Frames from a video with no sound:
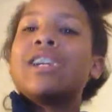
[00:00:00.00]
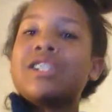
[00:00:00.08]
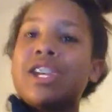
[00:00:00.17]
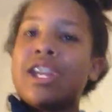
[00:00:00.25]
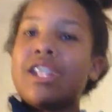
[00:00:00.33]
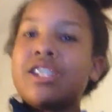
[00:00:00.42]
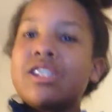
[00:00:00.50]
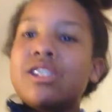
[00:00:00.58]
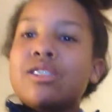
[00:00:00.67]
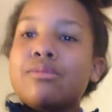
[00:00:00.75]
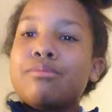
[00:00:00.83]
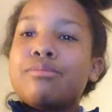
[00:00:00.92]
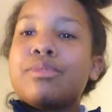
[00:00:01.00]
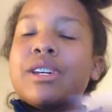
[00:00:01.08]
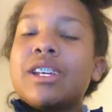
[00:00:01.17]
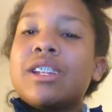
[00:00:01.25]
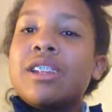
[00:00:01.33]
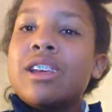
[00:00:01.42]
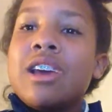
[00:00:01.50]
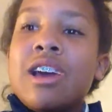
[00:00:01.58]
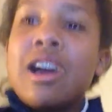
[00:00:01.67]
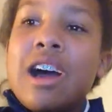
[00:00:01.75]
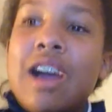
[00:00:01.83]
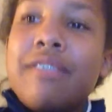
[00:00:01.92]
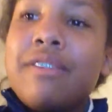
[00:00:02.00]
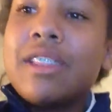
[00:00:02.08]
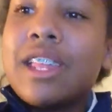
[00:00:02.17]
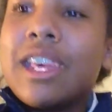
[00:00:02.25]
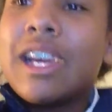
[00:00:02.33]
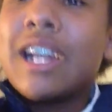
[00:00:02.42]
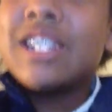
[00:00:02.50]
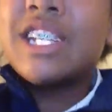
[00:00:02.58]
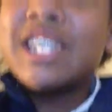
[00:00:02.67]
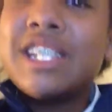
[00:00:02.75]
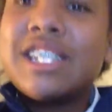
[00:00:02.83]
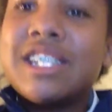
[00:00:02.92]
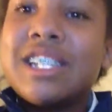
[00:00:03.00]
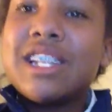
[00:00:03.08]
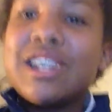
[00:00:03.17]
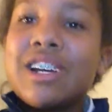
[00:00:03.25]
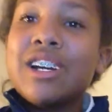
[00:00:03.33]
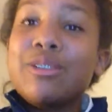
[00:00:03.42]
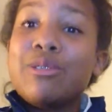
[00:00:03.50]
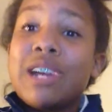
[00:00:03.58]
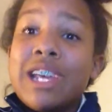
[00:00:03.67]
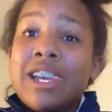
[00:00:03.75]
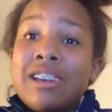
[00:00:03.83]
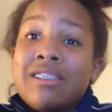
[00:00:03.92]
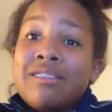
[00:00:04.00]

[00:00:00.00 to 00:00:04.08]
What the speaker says: I changed, but I feel like I changed in a good way.